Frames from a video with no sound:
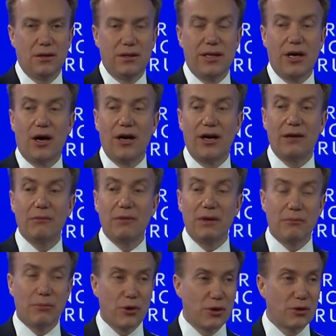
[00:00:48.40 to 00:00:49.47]
There are
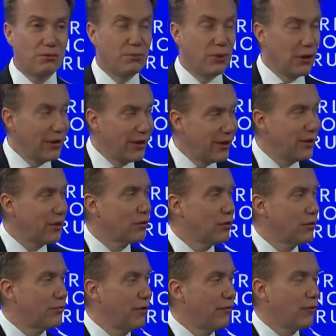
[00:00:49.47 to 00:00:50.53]
important
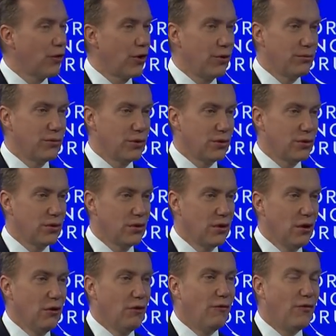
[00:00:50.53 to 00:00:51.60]
political reforms.
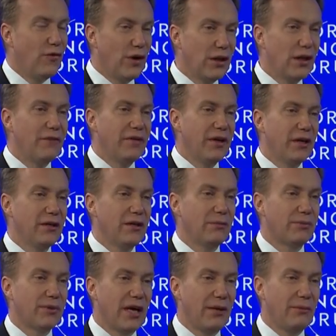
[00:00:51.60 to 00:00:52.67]
Following
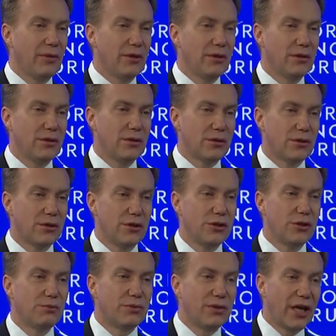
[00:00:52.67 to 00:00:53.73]
the Prime
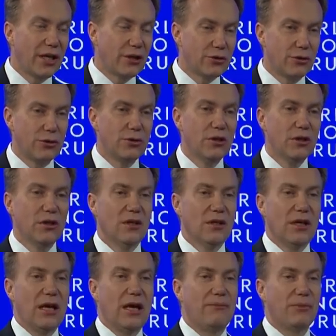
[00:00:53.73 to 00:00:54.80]
Minister's breakthrough
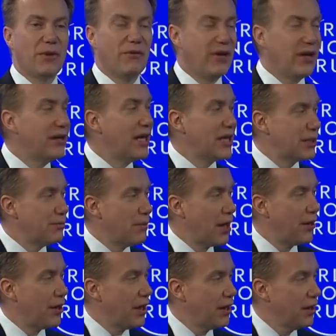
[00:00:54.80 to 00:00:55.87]
with
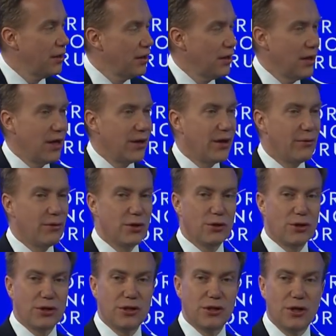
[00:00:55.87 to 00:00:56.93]
Asmara, there was
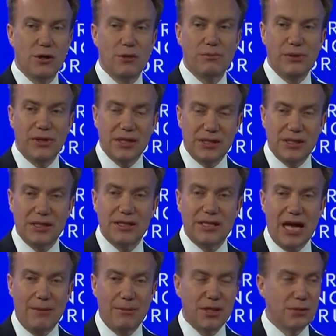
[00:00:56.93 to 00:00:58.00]
also peace
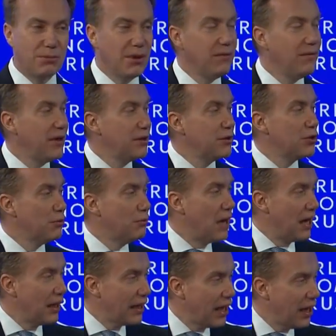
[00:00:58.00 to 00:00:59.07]
established between
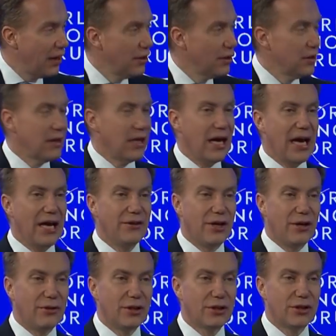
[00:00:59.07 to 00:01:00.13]
Somalia and
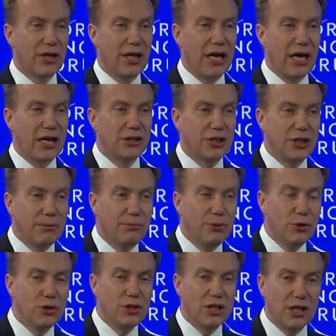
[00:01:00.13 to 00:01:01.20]
Eritrea,
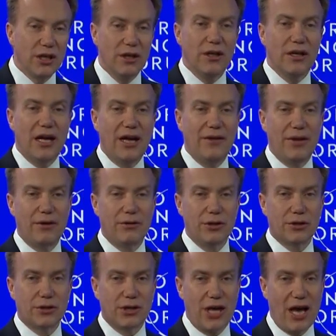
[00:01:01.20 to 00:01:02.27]
Djibouti and
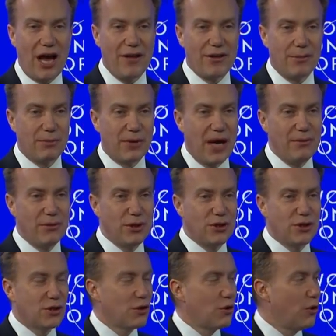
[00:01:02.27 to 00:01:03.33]
Eritrea, and the Prime
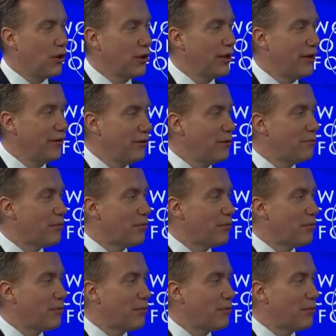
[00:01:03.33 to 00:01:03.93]
Minister called in the